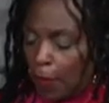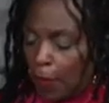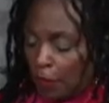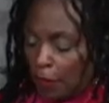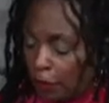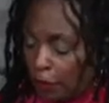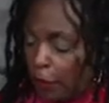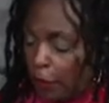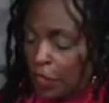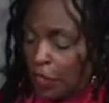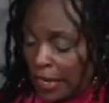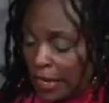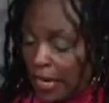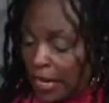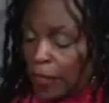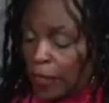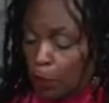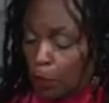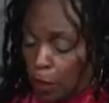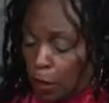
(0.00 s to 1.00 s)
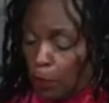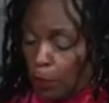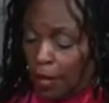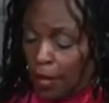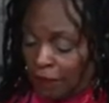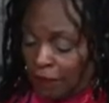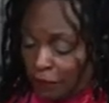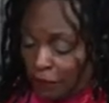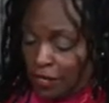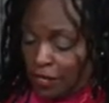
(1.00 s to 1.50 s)
But first I got to quote
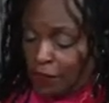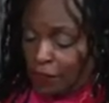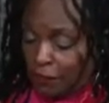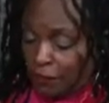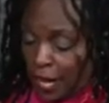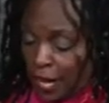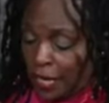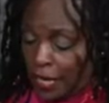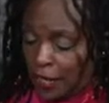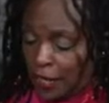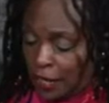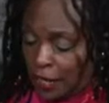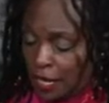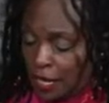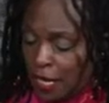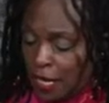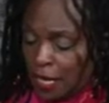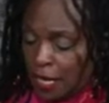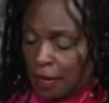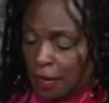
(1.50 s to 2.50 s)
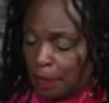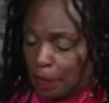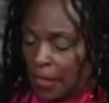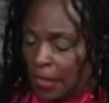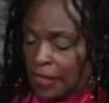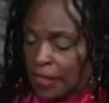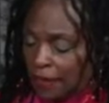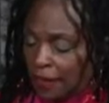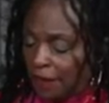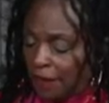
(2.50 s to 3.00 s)
my friend Frank,
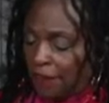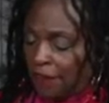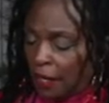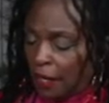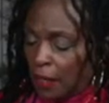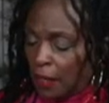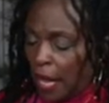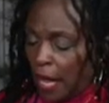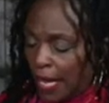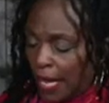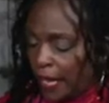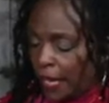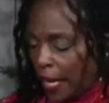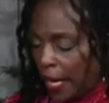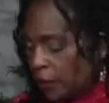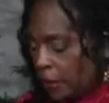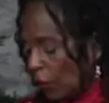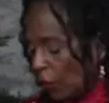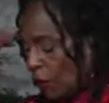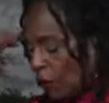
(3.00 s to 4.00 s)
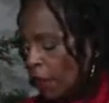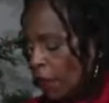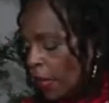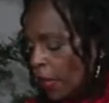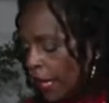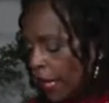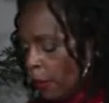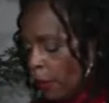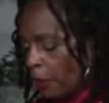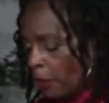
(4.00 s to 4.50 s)
because I do feel
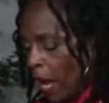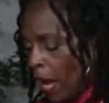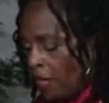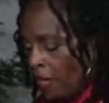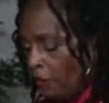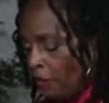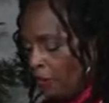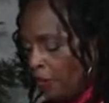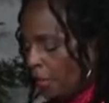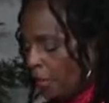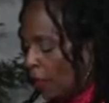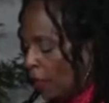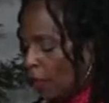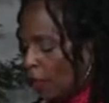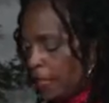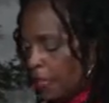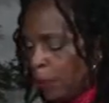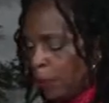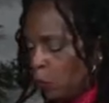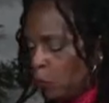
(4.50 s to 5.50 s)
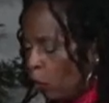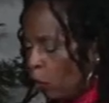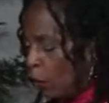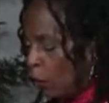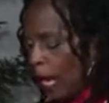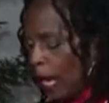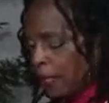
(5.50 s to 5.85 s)
like we might have been in the same womb.